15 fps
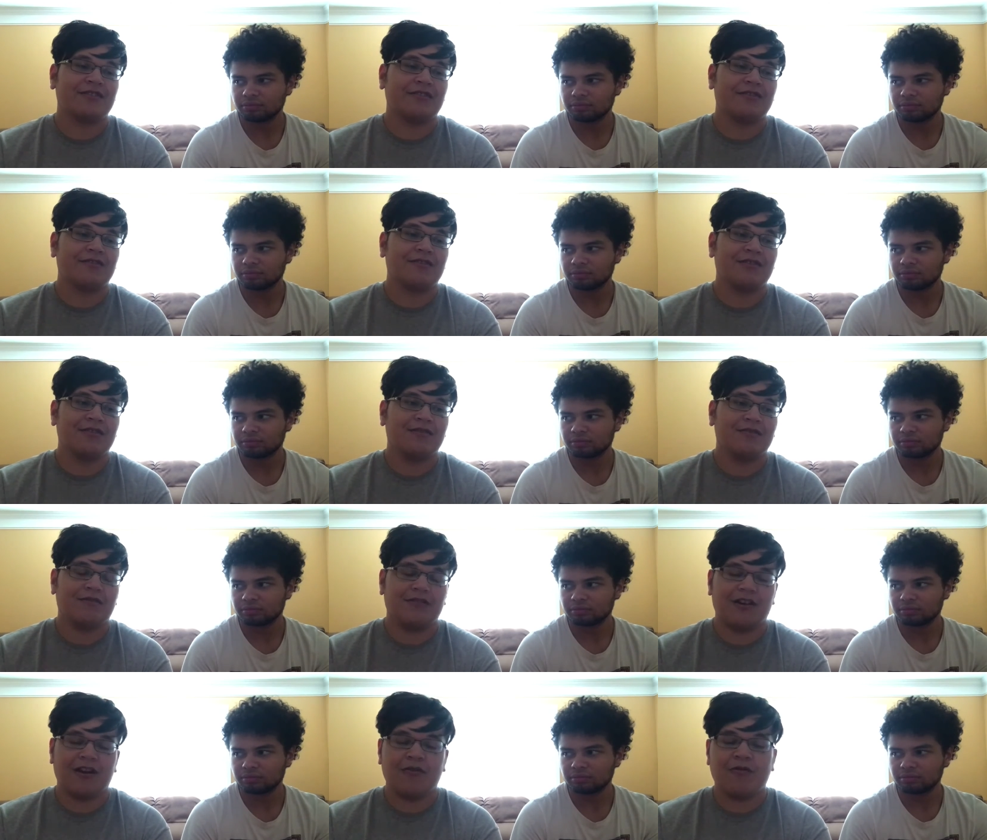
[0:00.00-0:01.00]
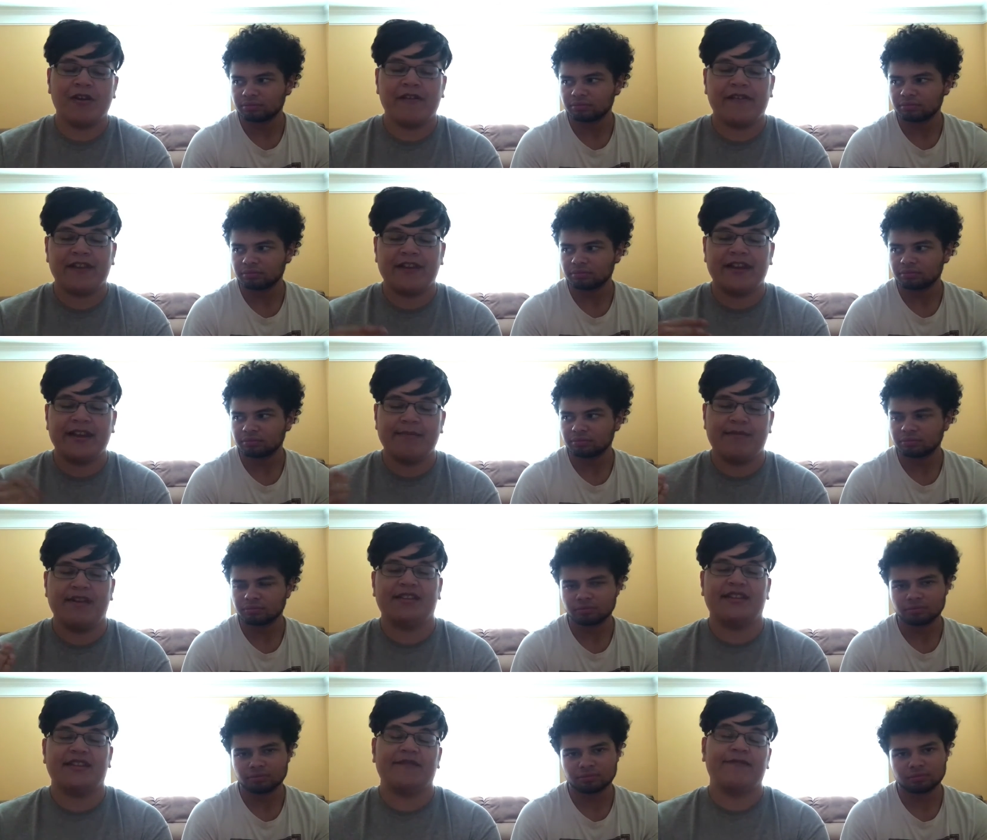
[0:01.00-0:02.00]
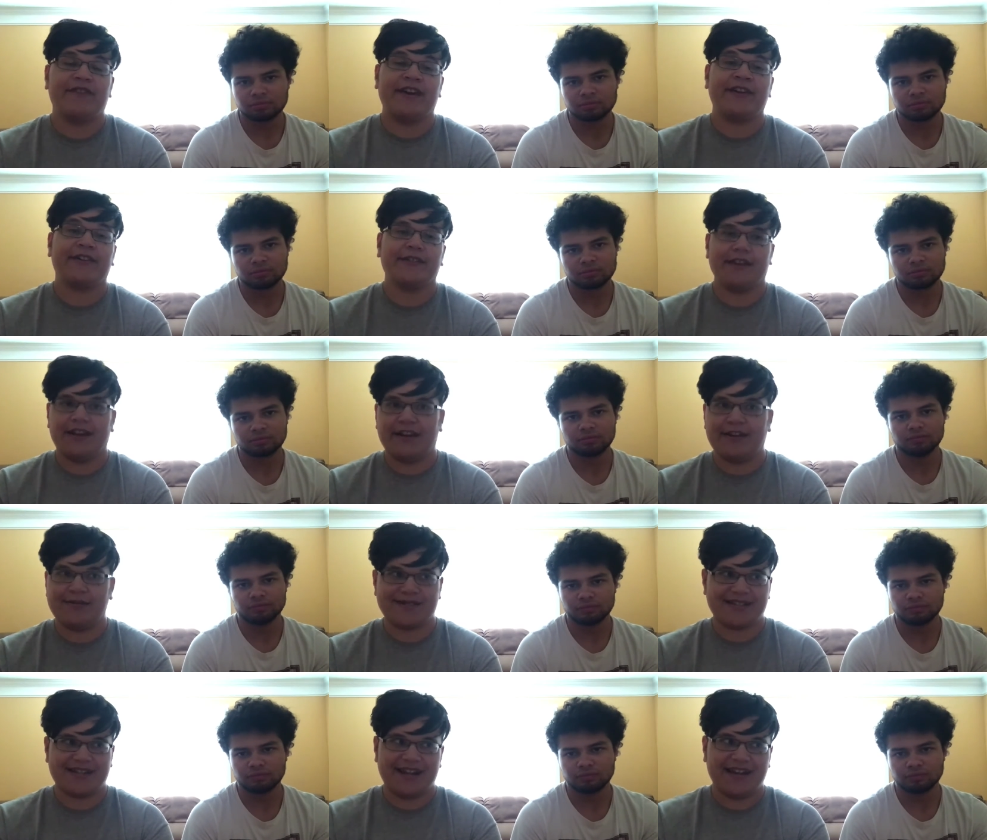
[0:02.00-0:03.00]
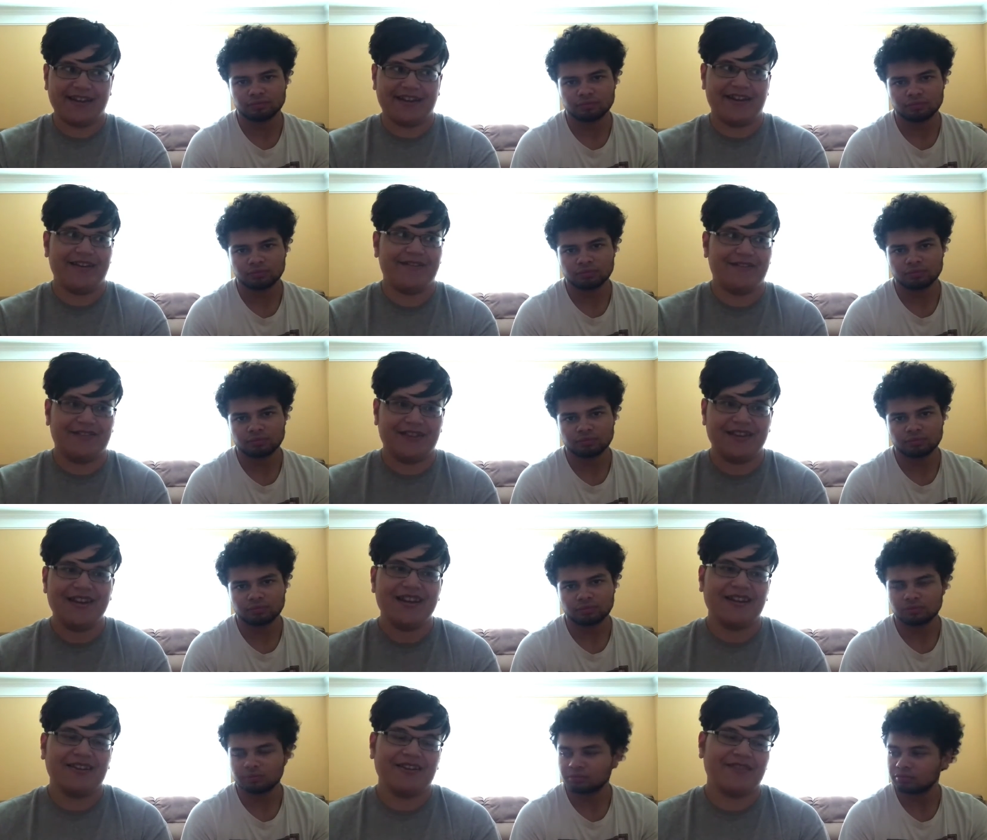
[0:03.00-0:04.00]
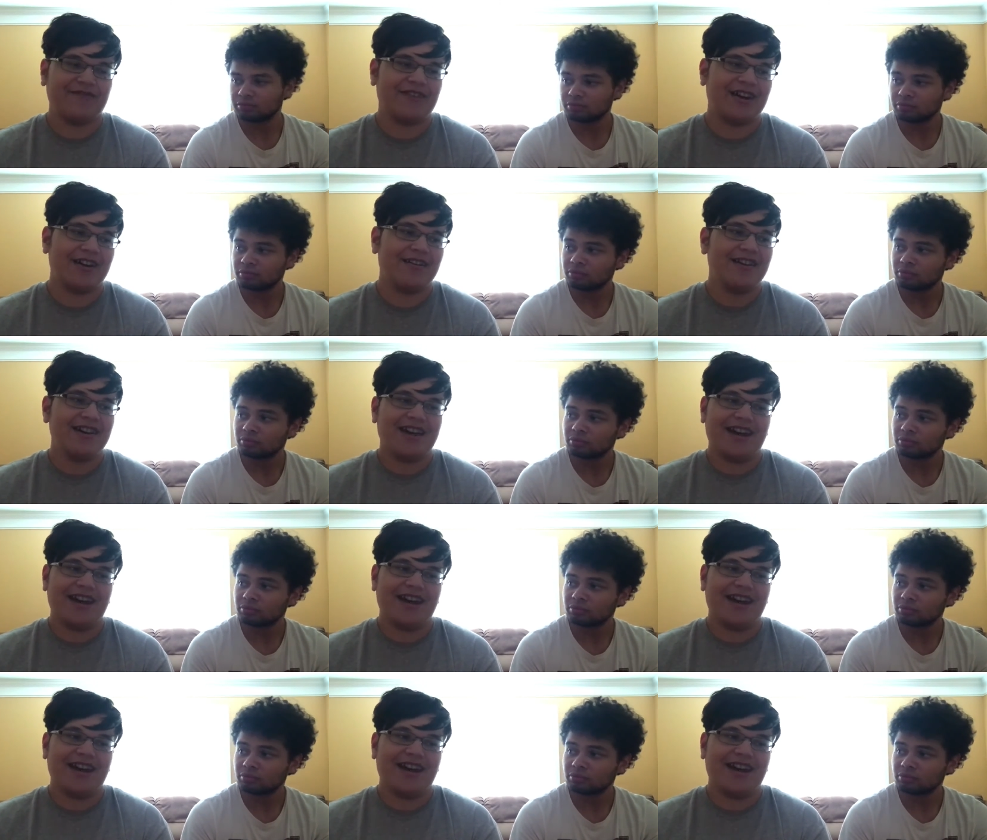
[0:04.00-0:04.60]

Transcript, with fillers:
Speaker 1: to. One of the hitmen failed, and he was scared and everything. Didn't find.